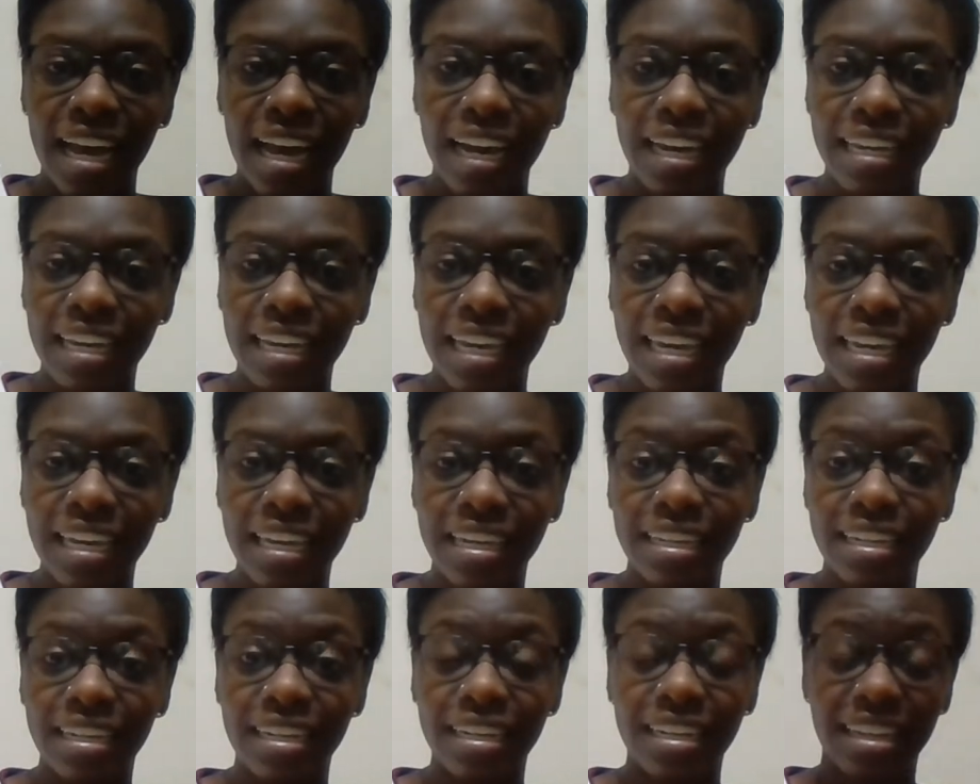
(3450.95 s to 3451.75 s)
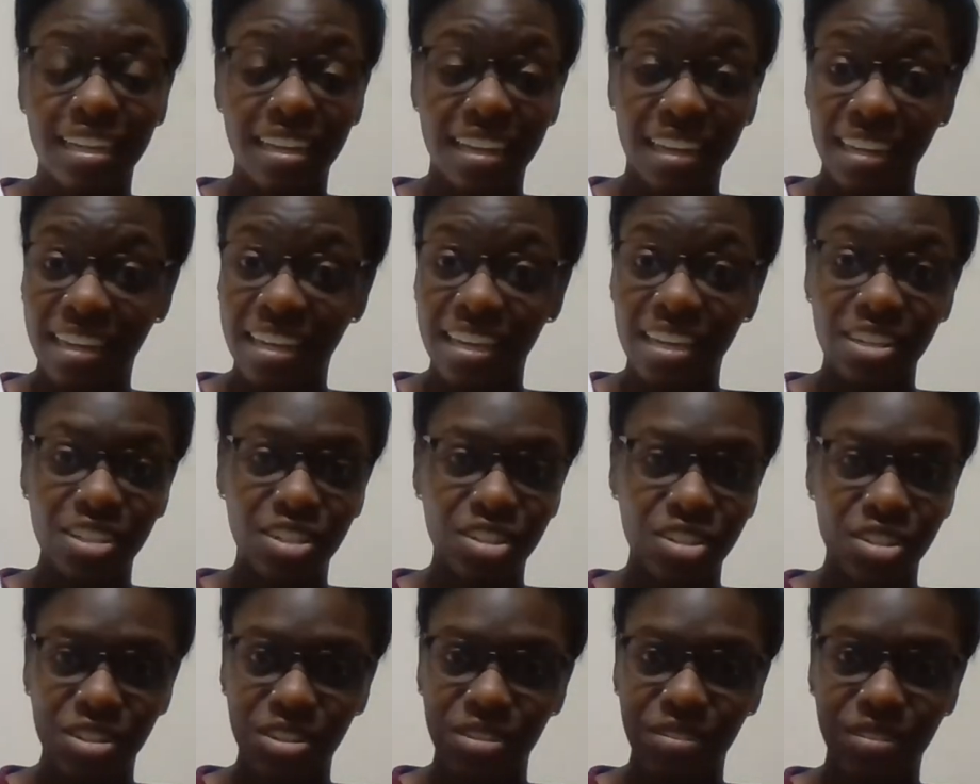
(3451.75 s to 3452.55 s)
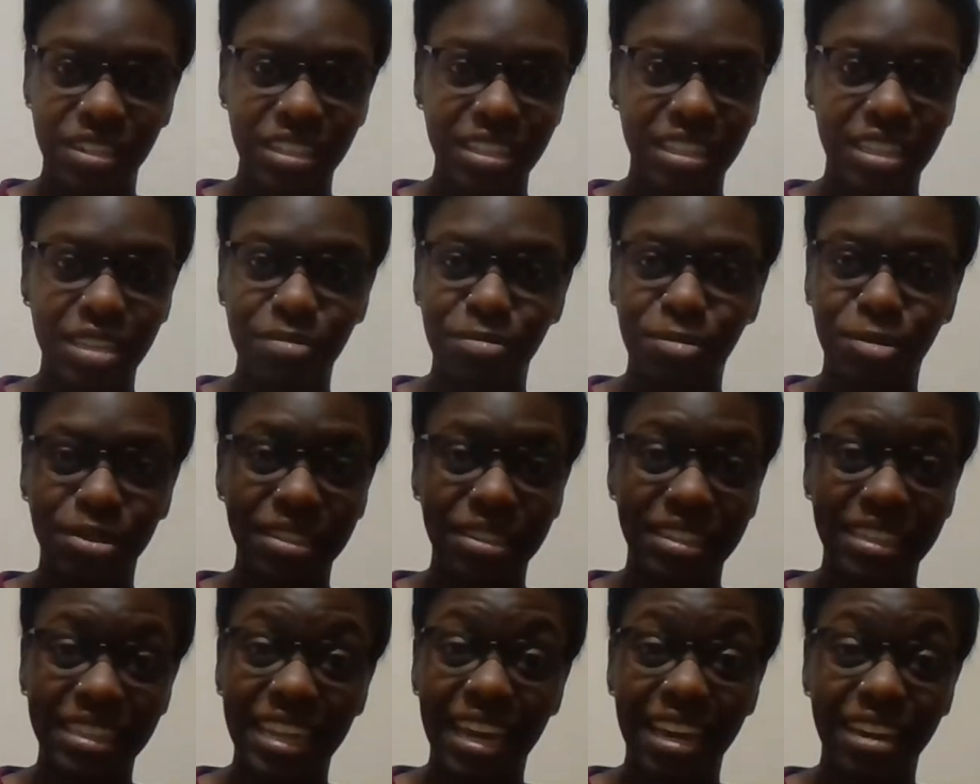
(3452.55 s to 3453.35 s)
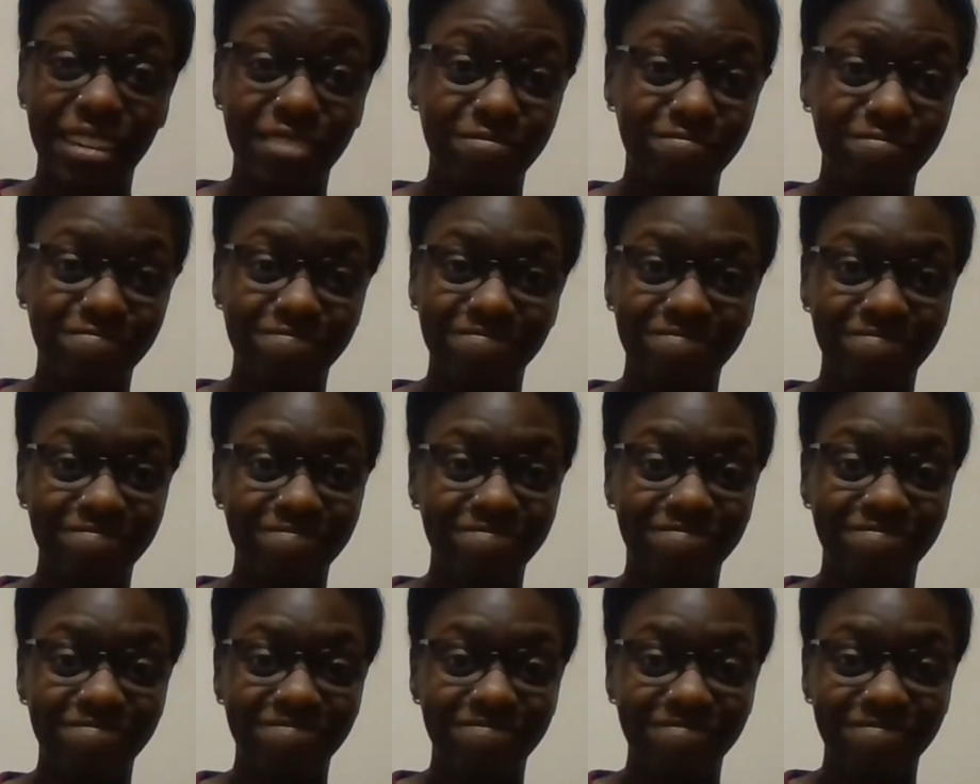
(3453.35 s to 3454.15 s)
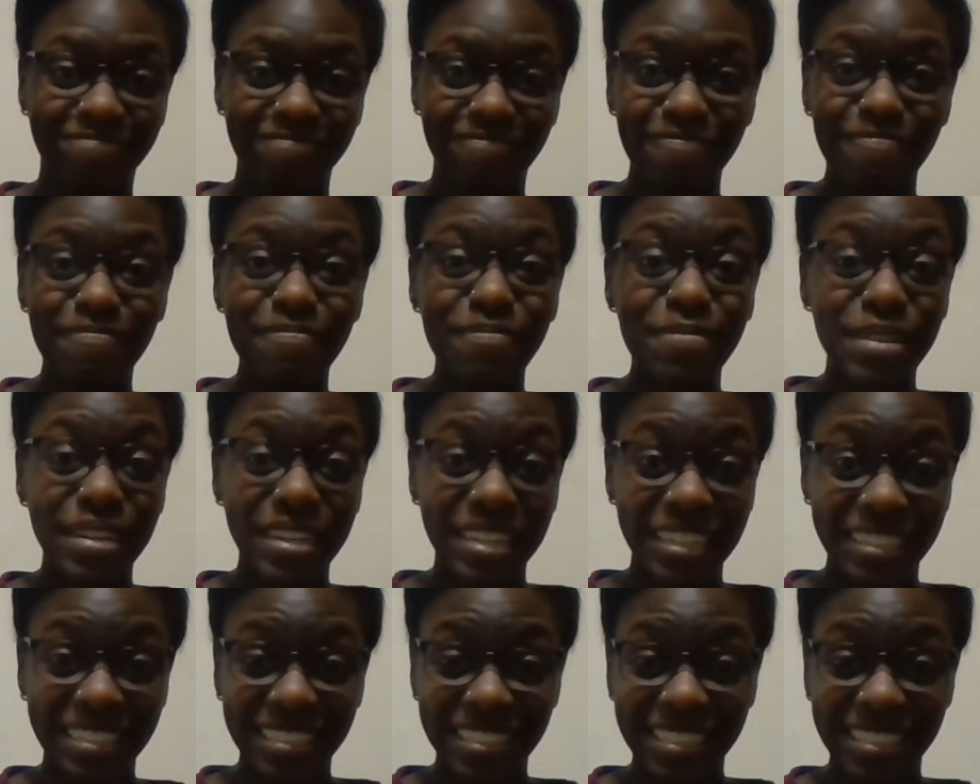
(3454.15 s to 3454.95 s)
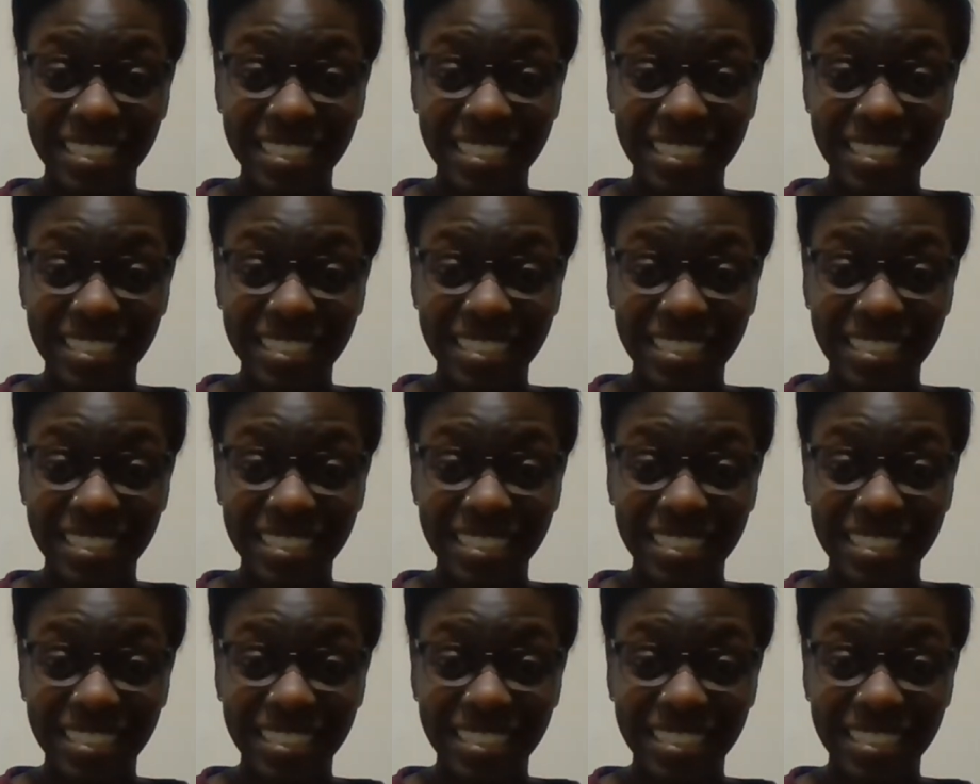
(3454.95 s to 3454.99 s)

I can't show you anything more than that, but